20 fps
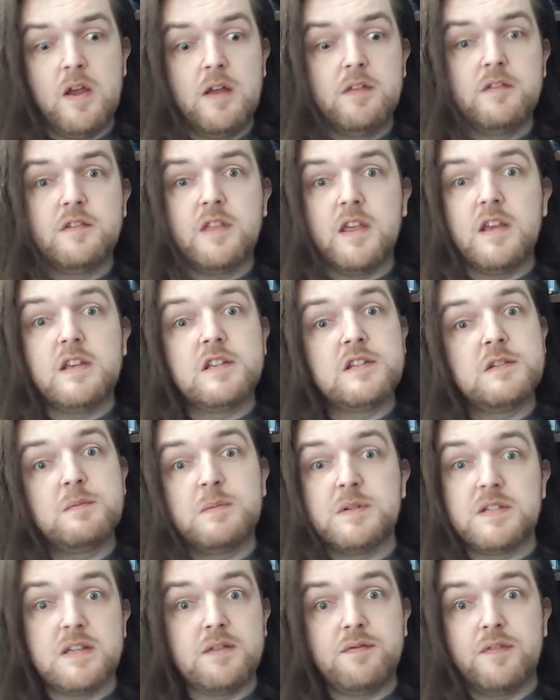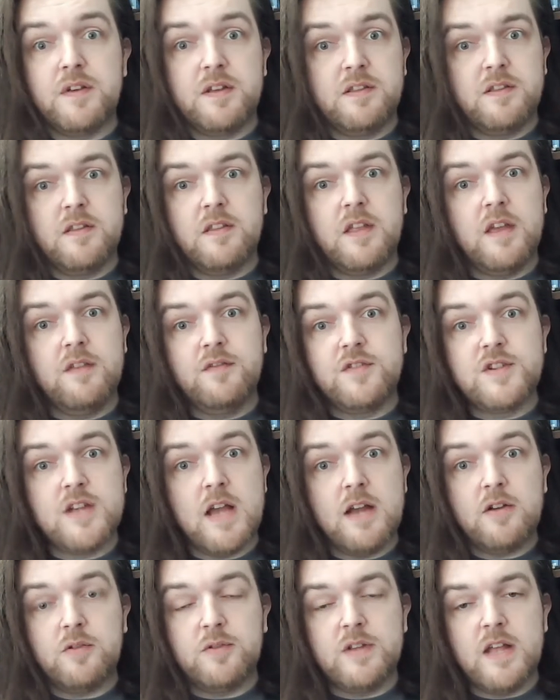things specific that they've
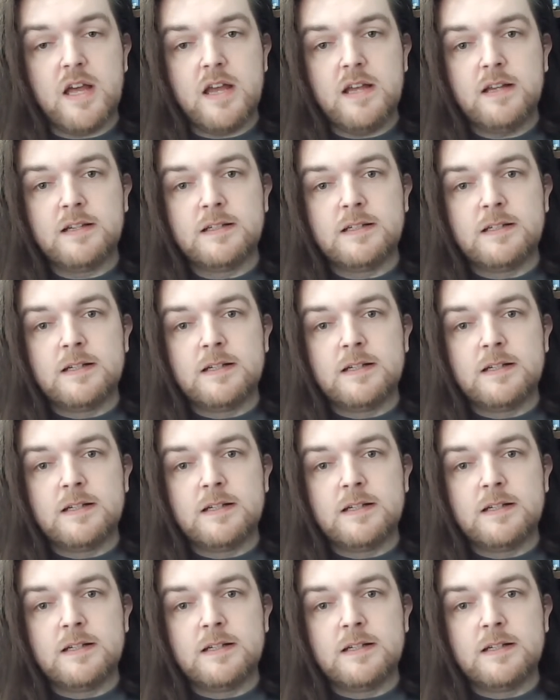shared on there.